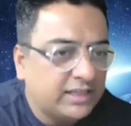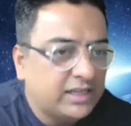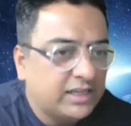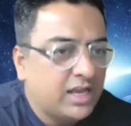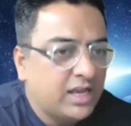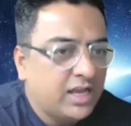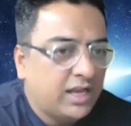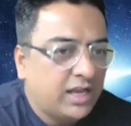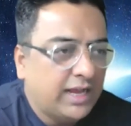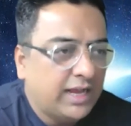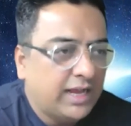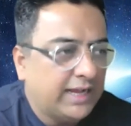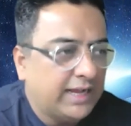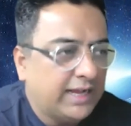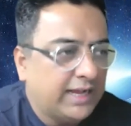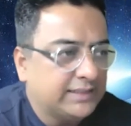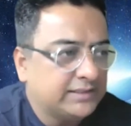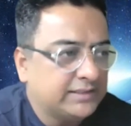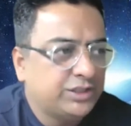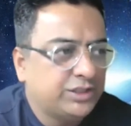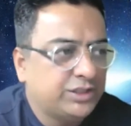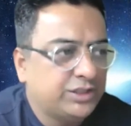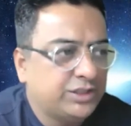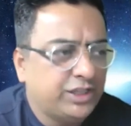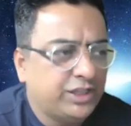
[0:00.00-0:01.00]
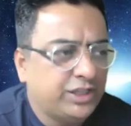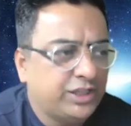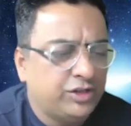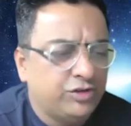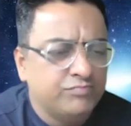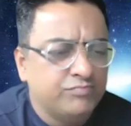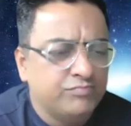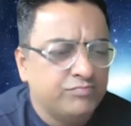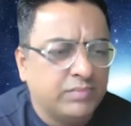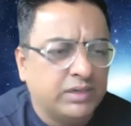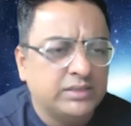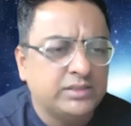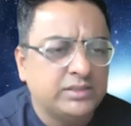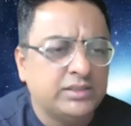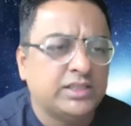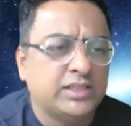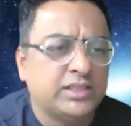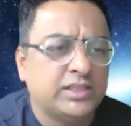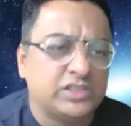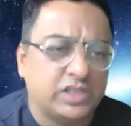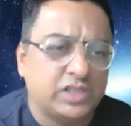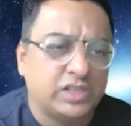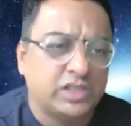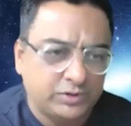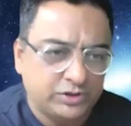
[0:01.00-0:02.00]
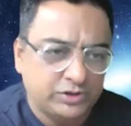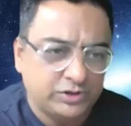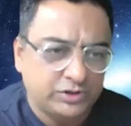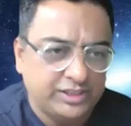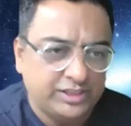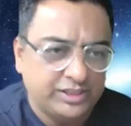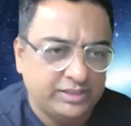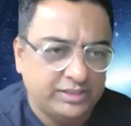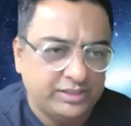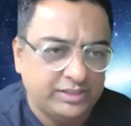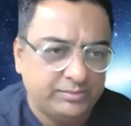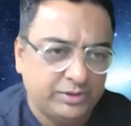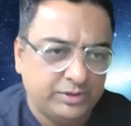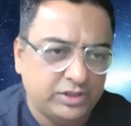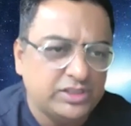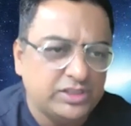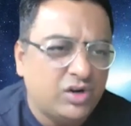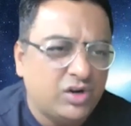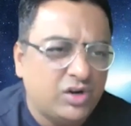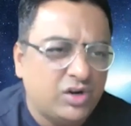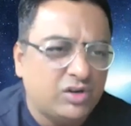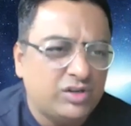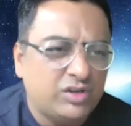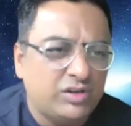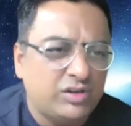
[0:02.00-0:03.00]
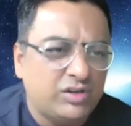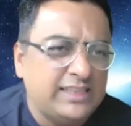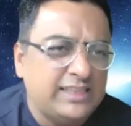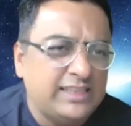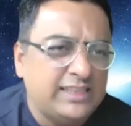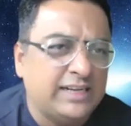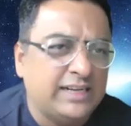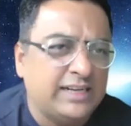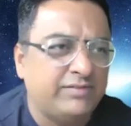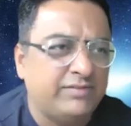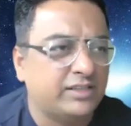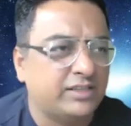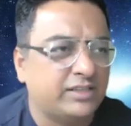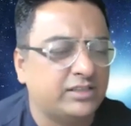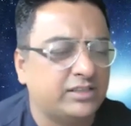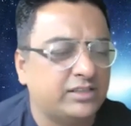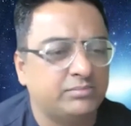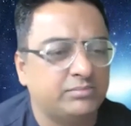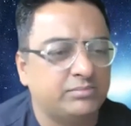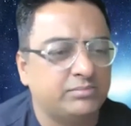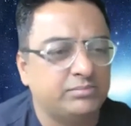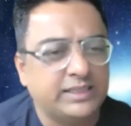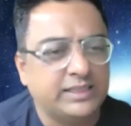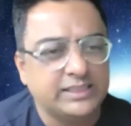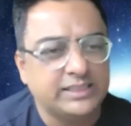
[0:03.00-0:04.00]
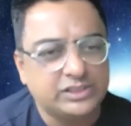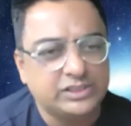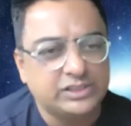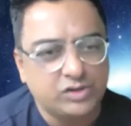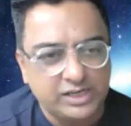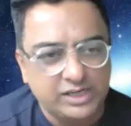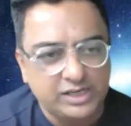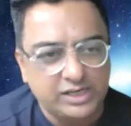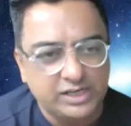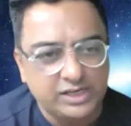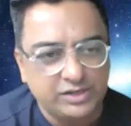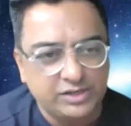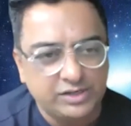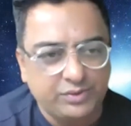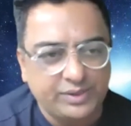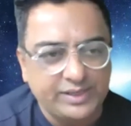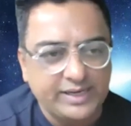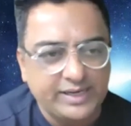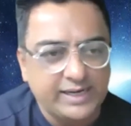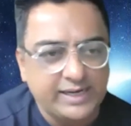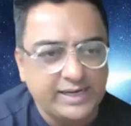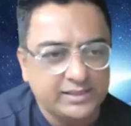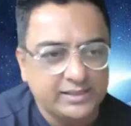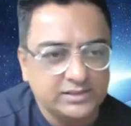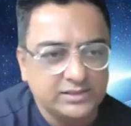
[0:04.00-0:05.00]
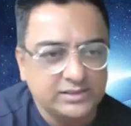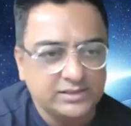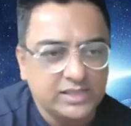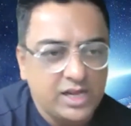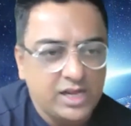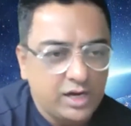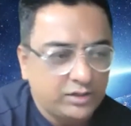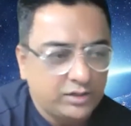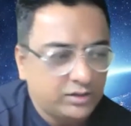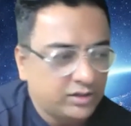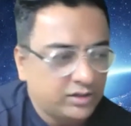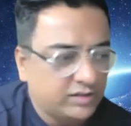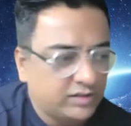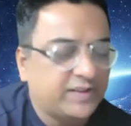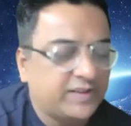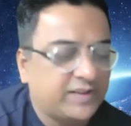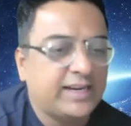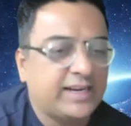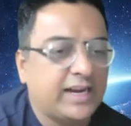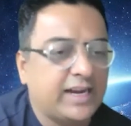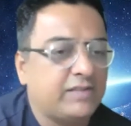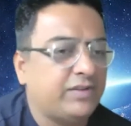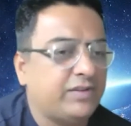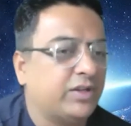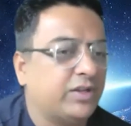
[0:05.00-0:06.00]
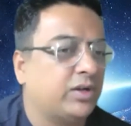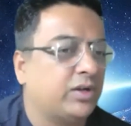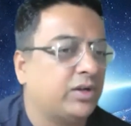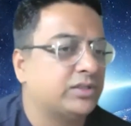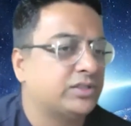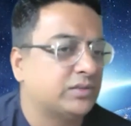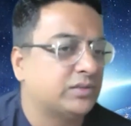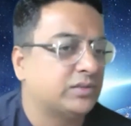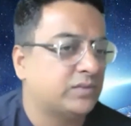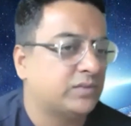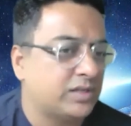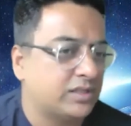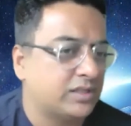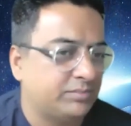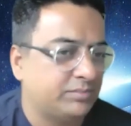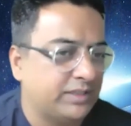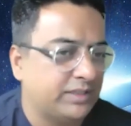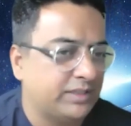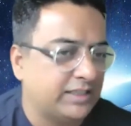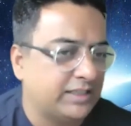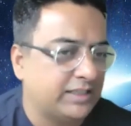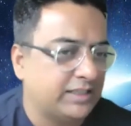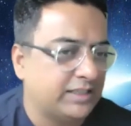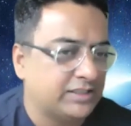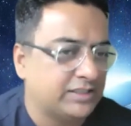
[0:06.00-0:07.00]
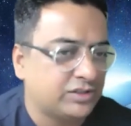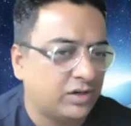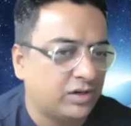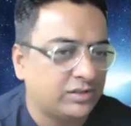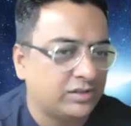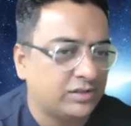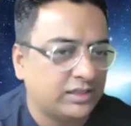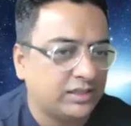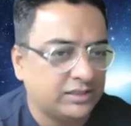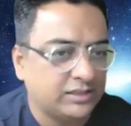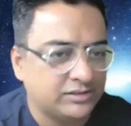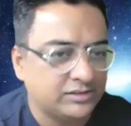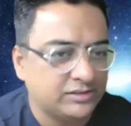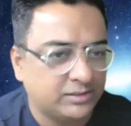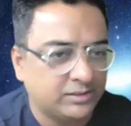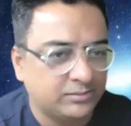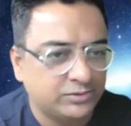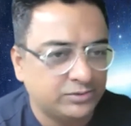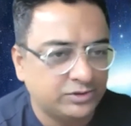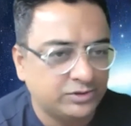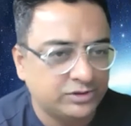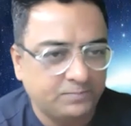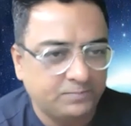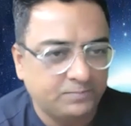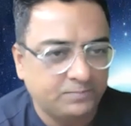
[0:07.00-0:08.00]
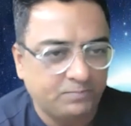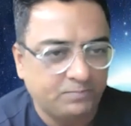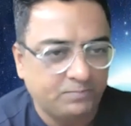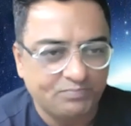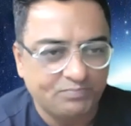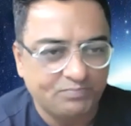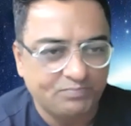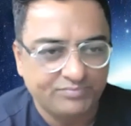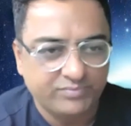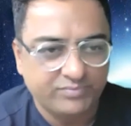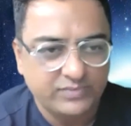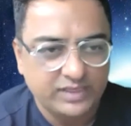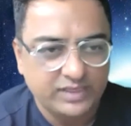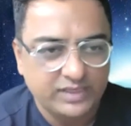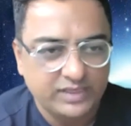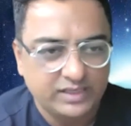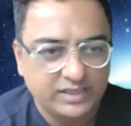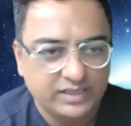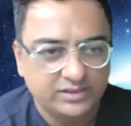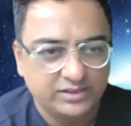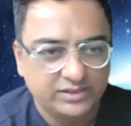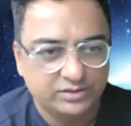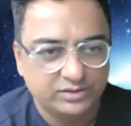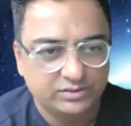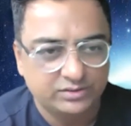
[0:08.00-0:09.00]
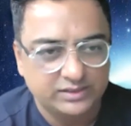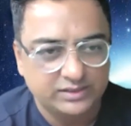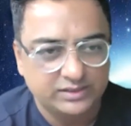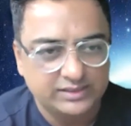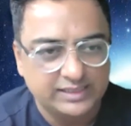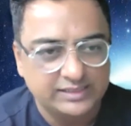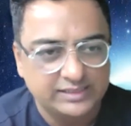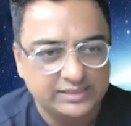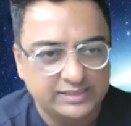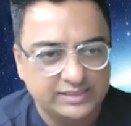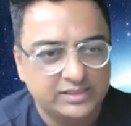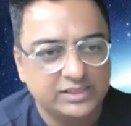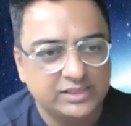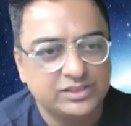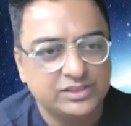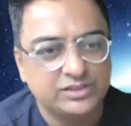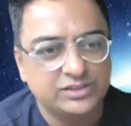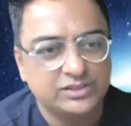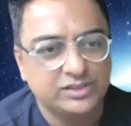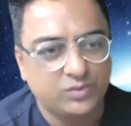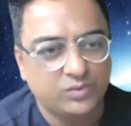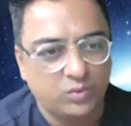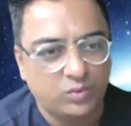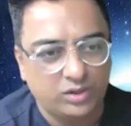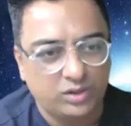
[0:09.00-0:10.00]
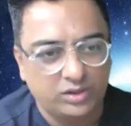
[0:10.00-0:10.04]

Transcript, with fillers: has the humongous opportunity, because not only that we are the biggest content creators, don't forget we are also one of the biggest content consumption, you know, destinations in the world.